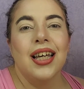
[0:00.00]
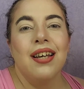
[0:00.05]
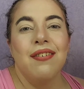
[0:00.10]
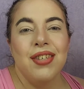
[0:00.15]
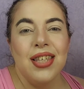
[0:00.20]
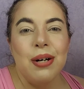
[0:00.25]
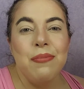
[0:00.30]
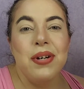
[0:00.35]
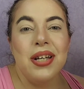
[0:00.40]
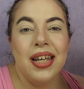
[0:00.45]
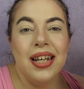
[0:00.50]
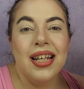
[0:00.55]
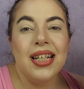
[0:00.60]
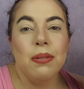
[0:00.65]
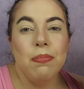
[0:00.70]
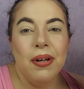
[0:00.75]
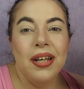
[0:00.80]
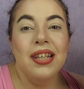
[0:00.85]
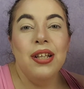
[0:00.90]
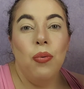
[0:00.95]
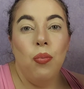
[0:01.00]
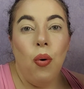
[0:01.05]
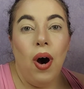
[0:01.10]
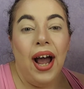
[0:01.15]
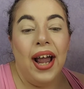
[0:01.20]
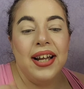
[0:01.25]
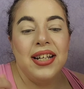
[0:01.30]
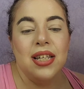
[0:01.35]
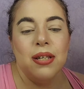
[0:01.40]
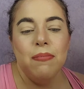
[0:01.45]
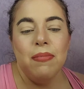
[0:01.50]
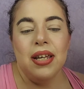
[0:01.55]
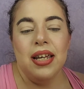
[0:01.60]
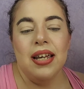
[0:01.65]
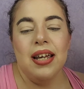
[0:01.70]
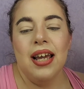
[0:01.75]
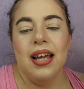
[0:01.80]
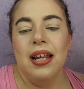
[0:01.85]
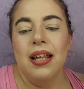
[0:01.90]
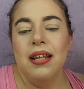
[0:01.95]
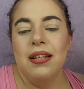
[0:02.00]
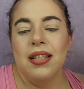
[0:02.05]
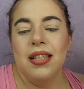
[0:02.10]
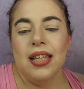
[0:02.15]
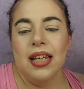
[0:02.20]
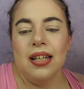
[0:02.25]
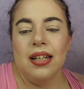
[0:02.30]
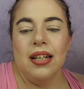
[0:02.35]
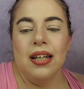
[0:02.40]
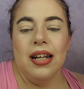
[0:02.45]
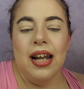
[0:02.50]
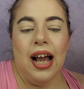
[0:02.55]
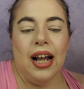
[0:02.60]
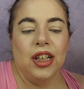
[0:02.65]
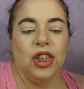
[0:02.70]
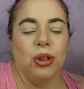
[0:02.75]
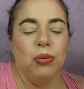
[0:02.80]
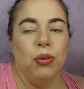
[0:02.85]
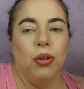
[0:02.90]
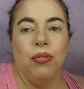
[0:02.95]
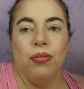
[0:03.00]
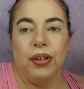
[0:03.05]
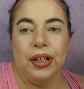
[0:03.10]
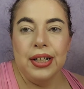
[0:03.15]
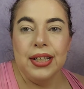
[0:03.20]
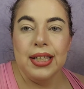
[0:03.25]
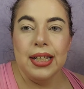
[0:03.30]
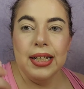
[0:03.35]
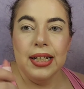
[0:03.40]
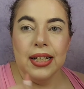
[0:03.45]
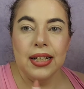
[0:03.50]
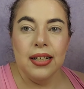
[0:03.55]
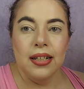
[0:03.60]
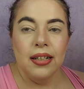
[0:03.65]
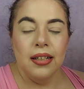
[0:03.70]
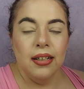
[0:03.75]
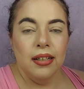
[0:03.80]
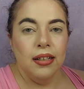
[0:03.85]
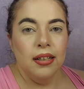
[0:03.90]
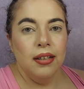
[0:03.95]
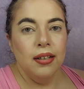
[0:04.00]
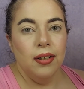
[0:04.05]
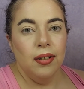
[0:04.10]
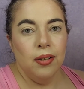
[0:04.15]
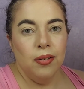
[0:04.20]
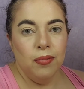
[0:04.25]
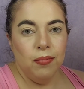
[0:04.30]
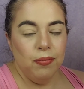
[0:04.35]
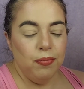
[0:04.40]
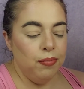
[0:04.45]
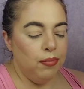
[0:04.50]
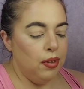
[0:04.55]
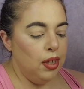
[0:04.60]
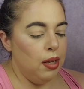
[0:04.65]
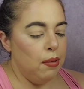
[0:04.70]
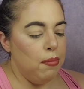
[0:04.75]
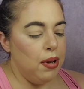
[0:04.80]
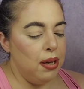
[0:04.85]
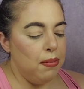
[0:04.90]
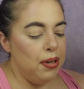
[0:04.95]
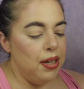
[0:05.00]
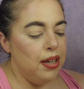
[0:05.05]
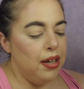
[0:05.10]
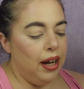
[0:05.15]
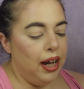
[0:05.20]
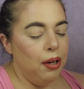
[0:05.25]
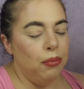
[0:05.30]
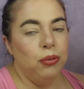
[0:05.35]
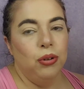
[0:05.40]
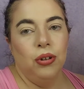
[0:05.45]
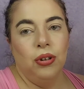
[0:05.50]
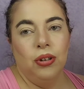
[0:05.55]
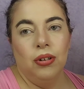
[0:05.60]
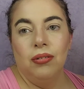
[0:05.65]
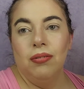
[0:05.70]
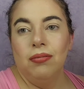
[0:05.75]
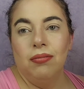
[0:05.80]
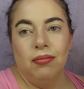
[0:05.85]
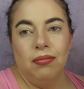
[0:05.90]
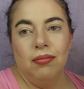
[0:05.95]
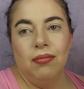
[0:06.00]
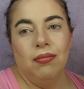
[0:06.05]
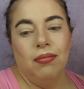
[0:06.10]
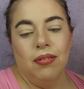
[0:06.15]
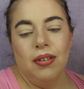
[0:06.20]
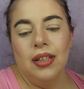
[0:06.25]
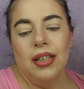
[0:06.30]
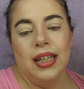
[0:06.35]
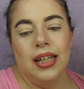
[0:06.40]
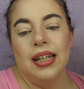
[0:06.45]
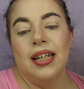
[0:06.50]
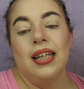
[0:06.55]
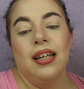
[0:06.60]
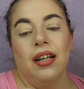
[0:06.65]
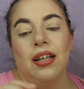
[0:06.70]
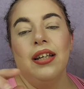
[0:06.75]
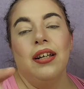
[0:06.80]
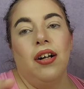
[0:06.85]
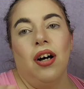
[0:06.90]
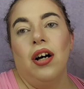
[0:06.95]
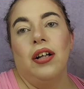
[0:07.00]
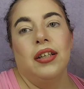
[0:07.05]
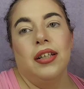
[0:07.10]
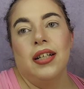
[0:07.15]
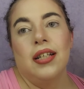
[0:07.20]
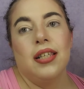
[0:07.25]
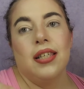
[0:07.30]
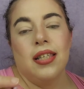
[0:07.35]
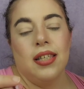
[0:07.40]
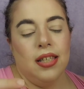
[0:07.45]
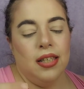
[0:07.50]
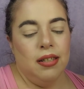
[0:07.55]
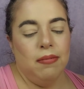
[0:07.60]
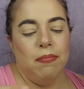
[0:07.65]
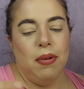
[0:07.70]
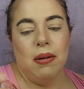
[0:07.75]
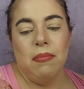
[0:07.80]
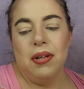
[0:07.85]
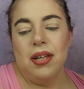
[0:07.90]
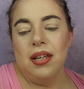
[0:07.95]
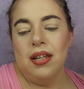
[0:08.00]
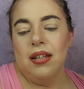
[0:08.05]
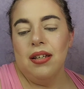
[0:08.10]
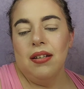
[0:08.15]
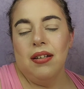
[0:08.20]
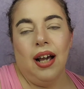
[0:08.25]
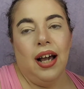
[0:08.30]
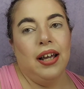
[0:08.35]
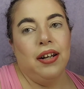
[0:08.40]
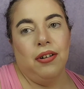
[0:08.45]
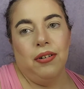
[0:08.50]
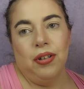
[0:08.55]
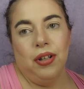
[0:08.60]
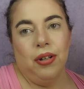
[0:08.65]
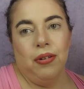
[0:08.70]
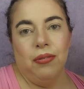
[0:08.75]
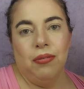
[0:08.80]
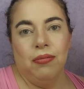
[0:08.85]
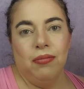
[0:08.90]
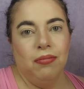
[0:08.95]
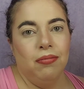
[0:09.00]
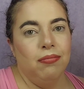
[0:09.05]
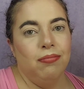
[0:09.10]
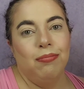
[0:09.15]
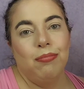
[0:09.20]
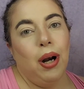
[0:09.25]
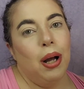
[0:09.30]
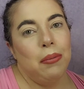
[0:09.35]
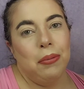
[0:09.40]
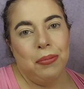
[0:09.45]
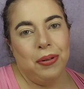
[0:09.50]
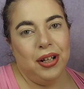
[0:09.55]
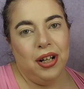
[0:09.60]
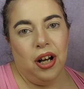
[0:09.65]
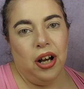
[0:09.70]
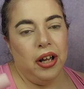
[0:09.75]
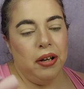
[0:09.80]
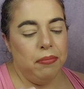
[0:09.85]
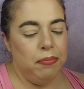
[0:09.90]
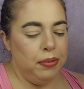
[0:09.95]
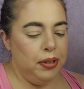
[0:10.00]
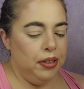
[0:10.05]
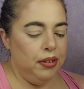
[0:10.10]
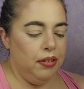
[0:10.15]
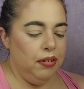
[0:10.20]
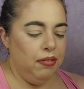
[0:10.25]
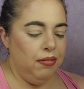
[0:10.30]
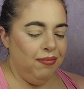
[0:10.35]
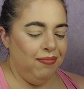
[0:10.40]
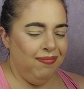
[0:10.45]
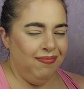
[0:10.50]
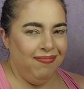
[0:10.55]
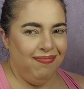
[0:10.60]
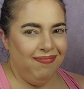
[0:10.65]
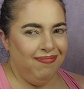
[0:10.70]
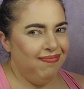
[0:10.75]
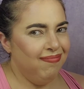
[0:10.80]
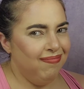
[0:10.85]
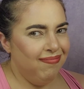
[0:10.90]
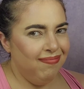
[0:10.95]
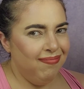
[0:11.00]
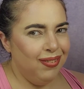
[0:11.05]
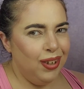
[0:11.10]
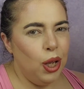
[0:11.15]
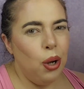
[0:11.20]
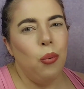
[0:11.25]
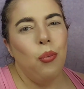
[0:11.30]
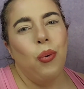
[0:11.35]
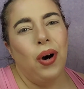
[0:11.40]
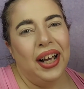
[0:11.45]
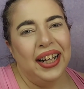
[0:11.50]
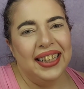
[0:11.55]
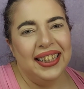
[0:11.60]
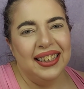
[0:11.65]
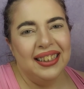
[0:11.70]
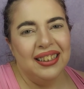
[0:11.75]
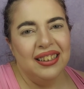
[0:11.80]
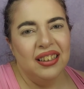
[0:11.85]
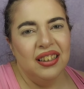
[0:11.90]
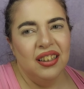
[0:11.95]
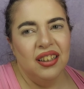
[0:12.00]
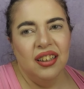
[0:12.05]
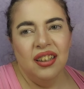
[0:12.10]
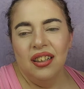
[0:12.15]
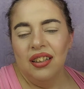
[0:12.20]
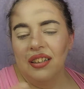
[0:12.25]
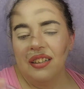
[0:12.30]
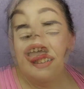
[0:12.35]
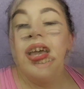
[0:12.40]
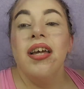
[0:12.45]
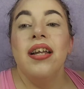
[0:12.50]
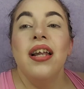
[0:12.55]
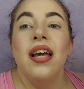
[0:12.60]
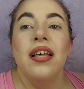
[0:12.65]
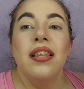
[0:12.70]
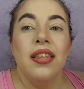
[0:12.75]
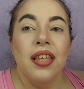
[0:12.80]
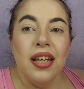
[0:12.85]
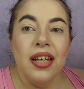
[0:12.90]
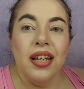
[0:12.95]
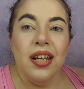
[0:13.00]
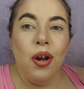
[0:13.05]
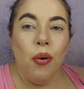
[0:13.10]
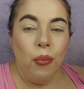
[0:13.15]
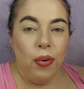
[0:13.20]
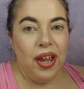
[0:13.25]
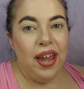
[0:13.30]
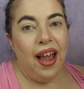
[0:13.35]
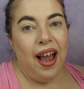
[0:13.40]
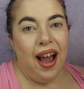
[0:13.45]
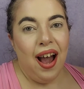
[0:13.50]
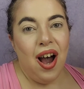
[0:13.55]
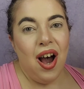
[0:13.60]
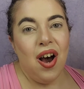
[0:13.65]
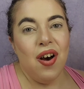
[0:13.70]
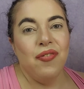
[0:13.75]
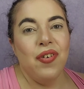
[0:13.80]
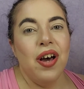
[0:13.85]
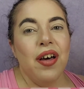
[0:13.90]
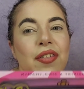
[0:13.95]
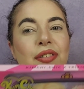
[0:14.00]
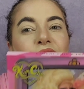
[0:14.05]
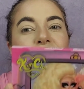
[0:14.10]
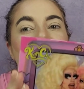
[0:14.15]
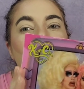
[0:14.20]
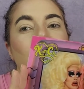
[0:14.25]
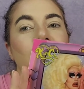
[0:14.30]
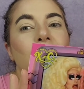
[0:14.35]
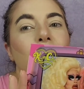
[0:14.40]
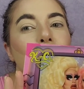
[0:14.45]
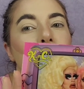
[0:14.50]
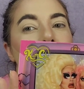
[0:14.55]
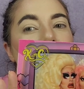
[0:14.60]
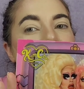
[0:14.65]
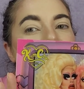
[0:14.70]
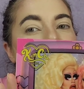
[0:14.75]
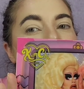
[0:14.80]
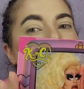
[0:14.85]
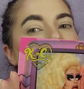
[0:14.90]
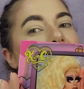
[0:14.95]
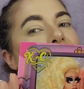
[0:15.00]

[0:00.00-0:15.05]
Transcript: if someone can explain the why to me and it's like an actual reason maybe I will get in on this maybe I don't know probably not but why and then we have the main